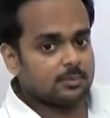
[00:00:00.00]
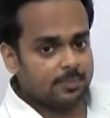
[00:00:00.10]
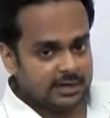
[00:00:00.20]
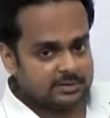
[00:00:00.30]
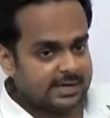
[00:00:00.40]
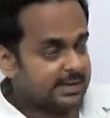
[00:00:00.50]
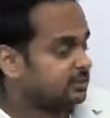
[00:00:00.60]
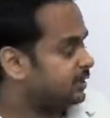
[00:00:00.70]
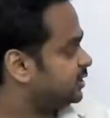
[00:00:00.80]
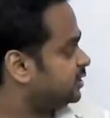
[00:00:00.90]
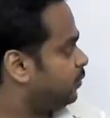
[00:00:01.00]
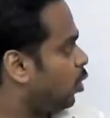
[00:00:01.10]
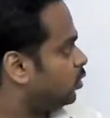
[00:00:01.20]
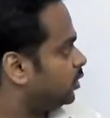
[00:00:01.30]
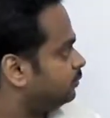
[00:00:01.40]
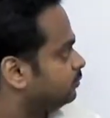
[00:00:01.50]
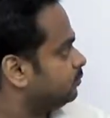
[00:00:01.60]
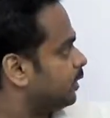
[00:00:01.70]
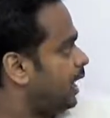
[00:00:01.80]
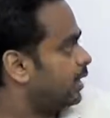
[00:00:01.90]
The past tense is spoke,
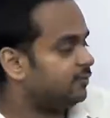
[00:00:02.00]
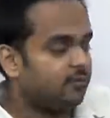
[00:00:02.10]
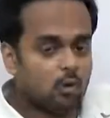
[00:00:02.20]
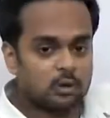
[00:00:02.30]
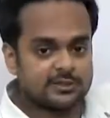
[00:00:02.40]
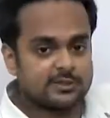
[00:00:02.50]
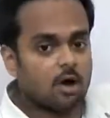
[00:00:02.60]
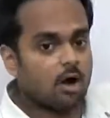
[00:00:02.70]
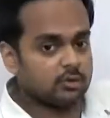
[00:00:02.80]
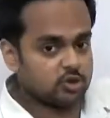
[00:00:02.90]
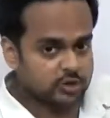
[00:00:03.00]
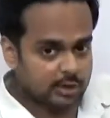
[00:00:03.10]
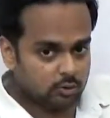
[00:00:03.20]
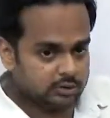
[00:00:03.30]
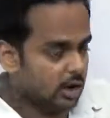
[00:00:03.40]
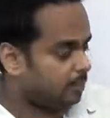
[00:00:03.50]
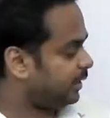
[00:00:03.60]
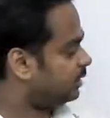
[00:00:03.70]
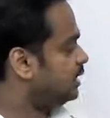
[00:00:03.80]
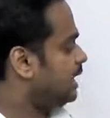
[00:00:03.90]
and it focuses on the general
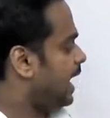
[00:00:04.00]
topic.